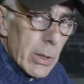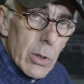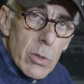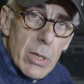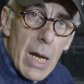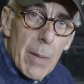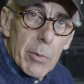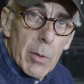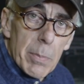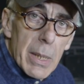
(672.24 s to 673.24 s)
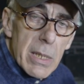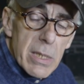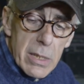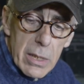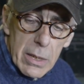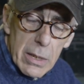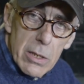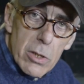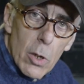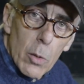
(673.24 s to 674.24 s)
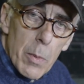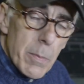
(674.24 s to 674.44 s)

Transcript: use a laptop-based scope